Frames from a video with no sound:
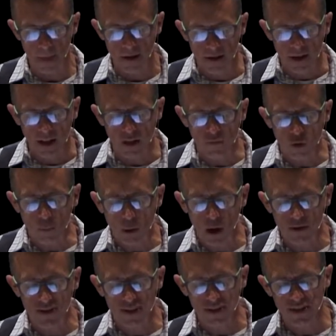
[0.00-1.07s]
I love what
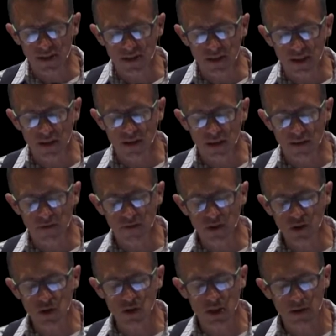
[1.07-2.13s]
Paul says in, in,
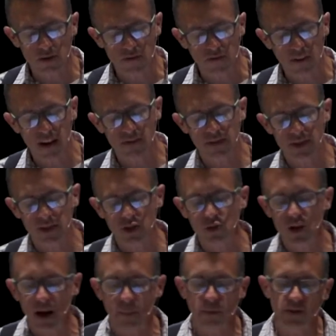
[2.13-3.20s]
Ephesians chapter 5. He says,
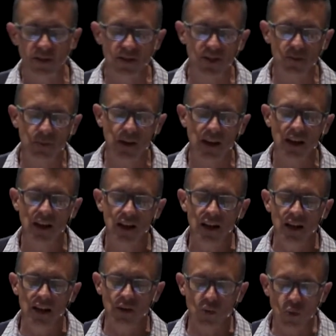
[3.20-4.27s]
Do not participate
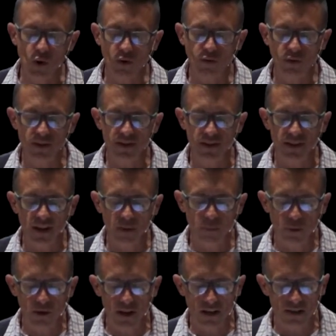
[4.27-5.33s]
in the worthless and
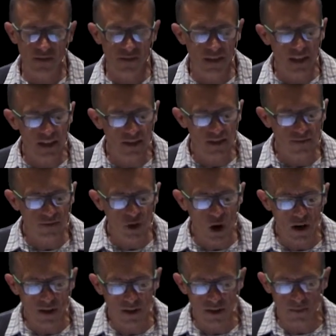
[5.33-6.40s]
unproductive deeds of
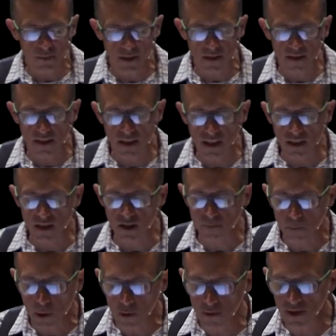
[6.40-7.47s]
darkness, but instead
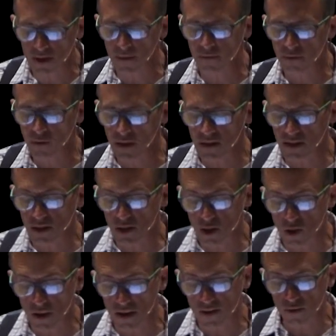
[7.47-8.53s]
expose them, for it is
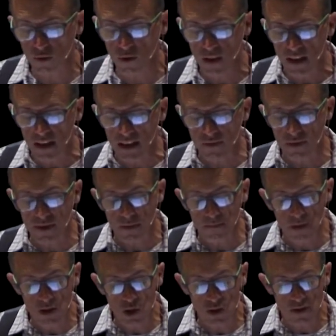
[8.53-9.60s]
disgraceful even to
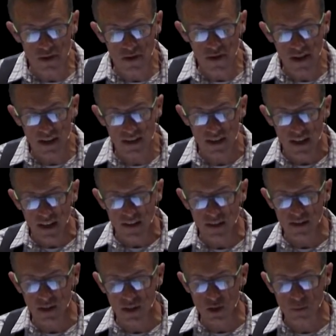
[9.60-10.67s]
mention the things
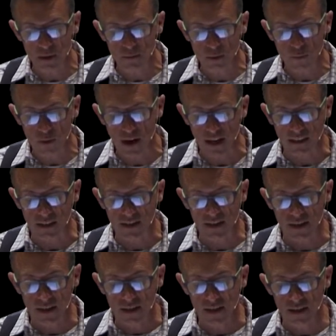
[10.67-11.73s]
that such people
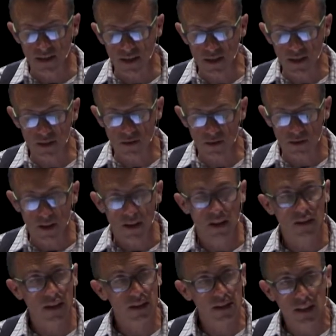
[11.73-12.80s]
practice in secret.
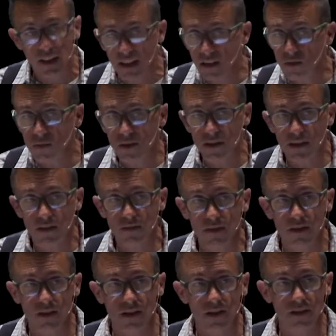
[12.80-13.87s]
And that's kind of what David
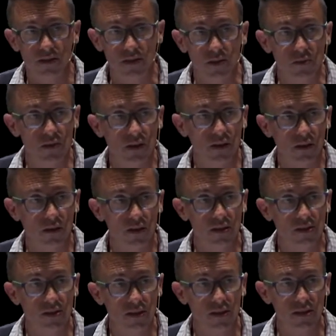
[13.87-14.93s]
is doing here.
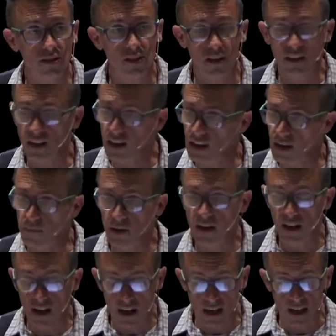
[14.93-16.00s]
He's, he's like, Hey, I'm going
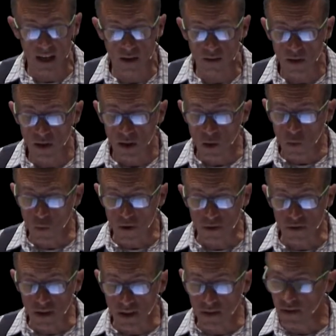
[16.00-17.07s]
to hang out
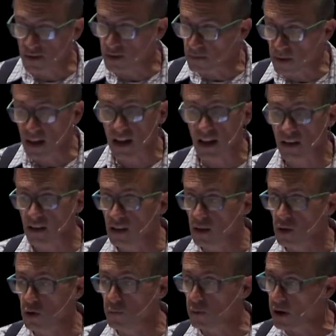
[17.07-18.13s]
with this man
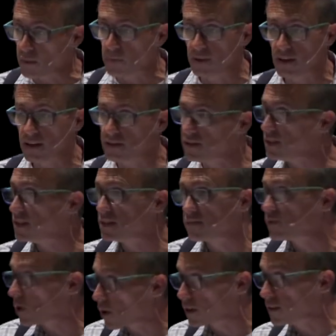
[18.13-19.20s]
who propagates deeds
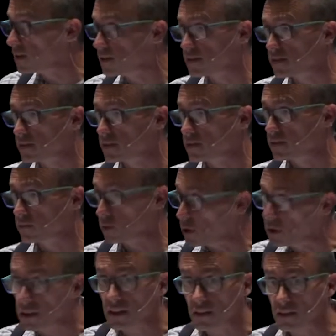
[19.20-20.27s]
of darkness.
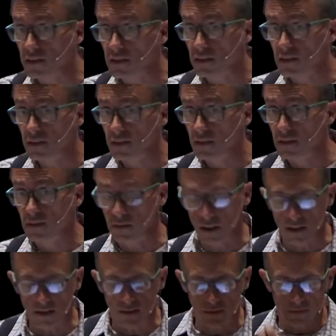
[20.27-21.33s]
Really?
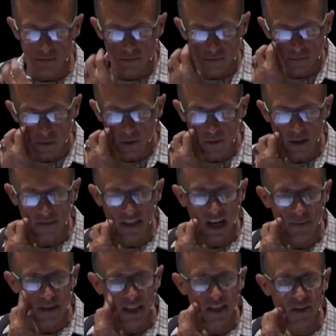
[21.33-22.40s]
Right? We don't have
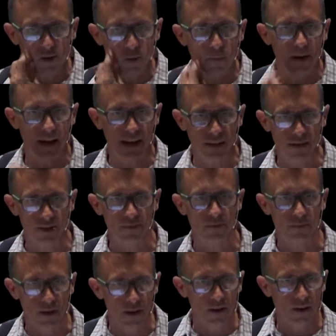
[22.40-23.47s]
time to get into the
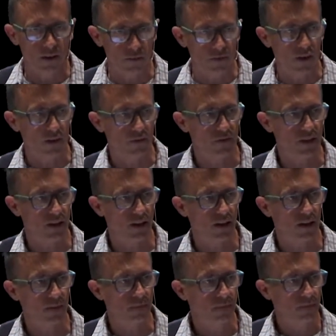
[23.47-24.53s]
paganism of, of, the,
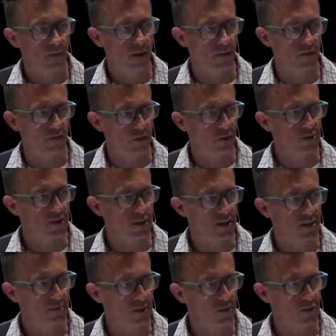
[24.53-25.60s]
uh, of the
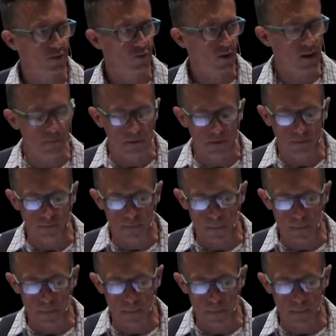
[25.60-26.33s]
Philistines, but it was rampant.